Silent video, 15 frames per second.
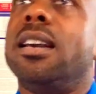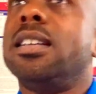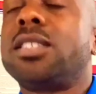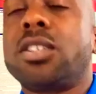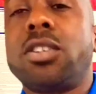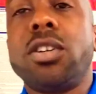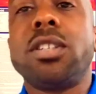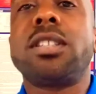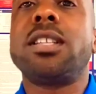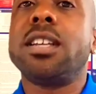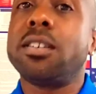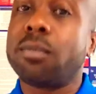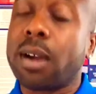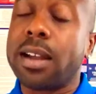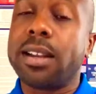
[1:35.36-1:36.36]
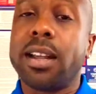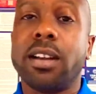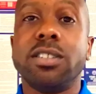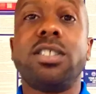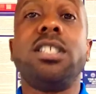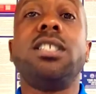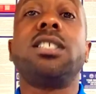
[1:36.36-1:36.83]
it's a good thing right
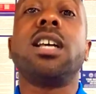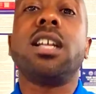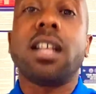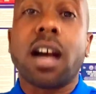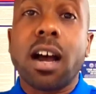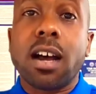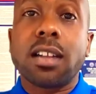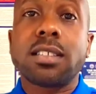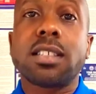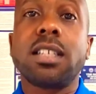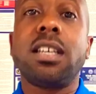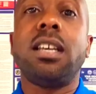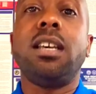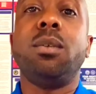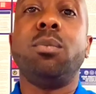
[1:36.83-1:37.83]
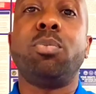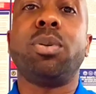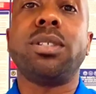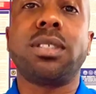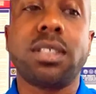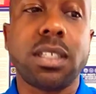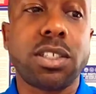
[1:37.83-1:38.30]
now. She's honestly in
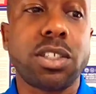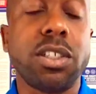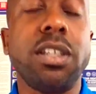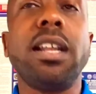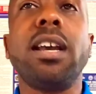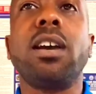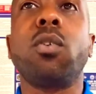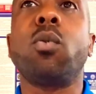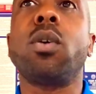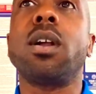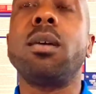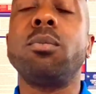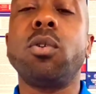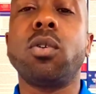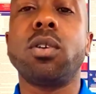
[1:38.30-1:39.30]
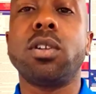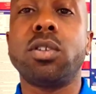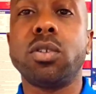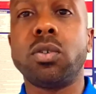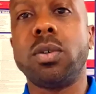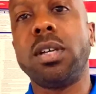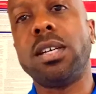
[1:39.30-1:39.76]
position. Now, what I'm
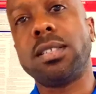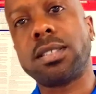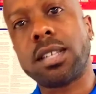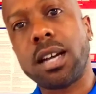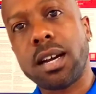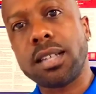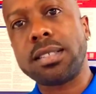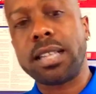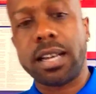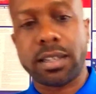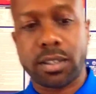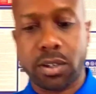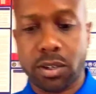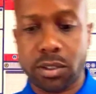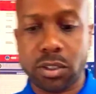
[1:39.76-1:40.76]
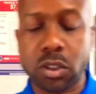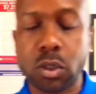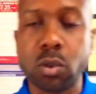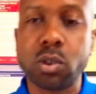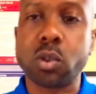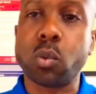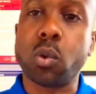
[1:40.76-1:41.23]
going to do is contact her
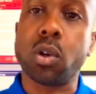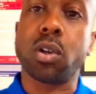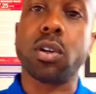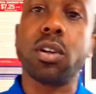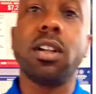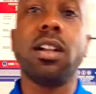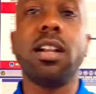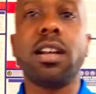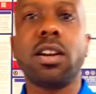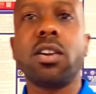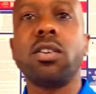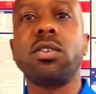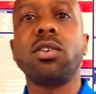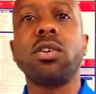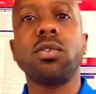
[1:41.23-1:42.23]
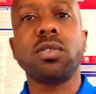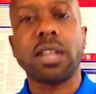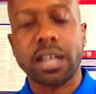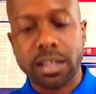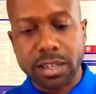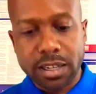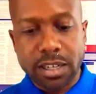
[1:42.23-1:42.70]
social worker, let her know
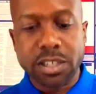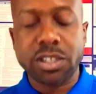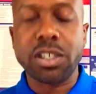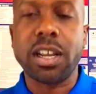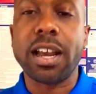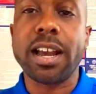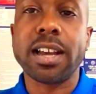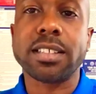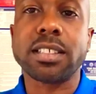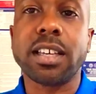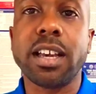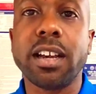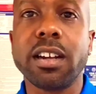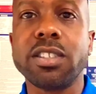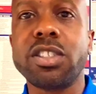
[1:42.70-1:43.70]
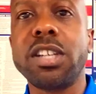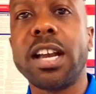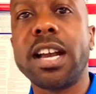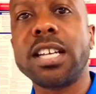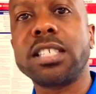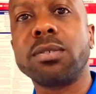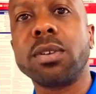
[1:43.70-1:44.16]
that she has care.
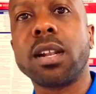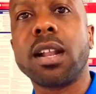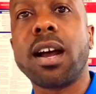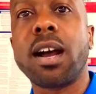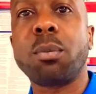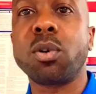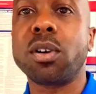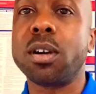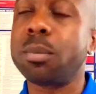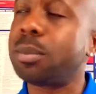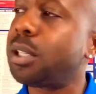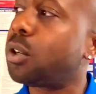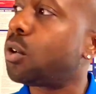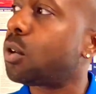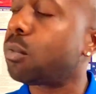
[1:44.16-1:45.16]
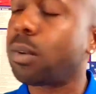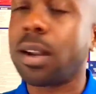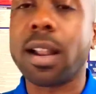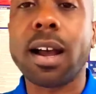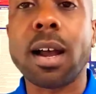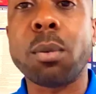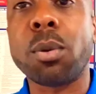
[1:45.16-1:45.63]
She has a reliable company called
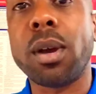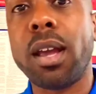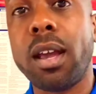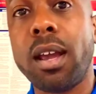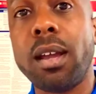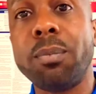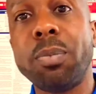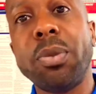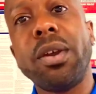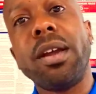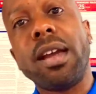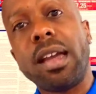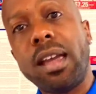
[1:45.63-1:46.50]
Reliable Aid,